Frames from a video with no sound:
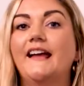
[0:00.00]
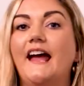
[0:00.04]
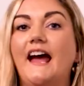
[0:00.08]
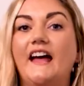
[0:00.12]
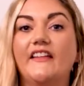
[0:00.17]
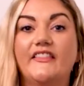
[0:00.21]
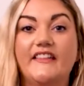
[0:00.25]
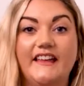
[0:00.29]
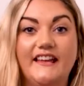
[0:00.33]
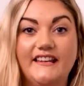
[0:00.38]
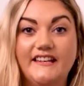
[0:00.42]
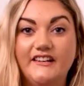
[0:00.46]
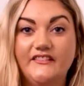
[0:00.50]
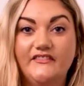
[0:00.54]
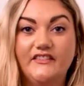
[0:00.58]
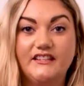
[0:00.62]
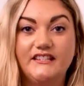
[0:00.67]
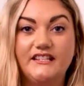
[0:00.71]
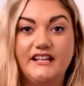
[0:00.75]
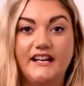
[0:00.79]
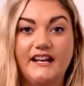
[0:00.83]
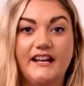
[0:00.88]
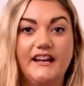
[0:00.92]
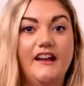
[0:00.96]
At the end of the
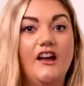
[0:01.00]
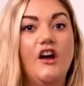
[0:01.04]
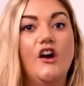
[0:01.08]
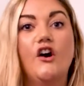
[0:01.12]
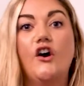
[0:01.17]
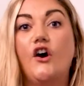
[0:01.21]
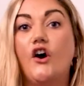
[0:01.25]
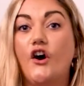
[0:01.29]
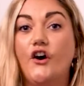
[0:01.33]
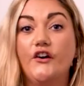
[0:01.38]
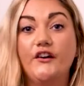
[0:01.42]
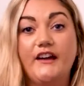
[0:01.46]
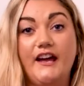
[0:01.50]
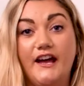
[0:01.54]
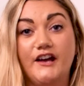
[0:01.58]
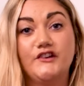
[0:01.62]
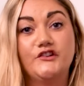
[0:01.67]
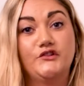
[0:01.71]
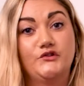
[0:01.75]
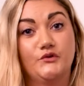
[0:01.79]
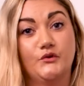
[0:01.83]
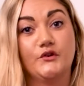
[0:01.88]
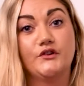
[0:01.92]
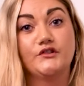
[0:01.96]
day, all
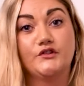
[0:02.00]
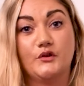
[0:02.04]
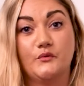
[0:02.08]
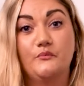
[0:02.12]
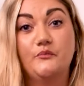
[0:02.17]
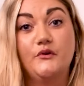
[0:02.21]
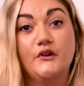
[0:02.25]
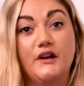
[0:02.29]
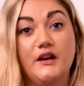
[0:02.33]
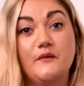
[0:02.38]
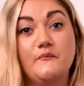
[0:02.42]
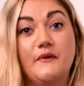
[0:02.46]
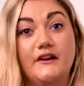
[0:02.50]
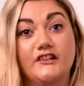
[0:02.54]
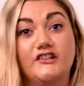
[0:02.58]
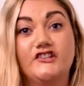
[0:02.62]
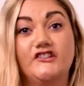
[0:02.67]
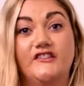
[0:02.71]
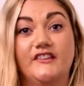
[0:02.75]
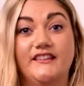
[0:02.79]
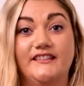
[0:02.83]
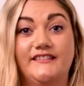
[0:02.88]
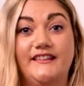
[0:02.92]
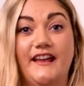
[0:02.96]
cash drawers are pretty
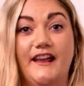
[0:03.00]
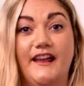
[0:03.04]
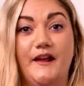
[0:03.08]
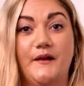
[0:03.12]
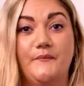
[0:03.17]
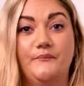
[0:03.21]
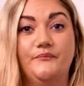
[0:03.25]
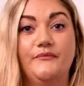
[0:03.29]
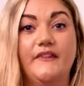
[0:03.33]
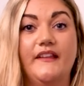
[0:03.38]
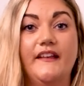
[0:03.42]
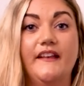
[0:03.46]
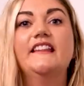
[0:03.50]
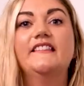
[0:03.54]
much the same.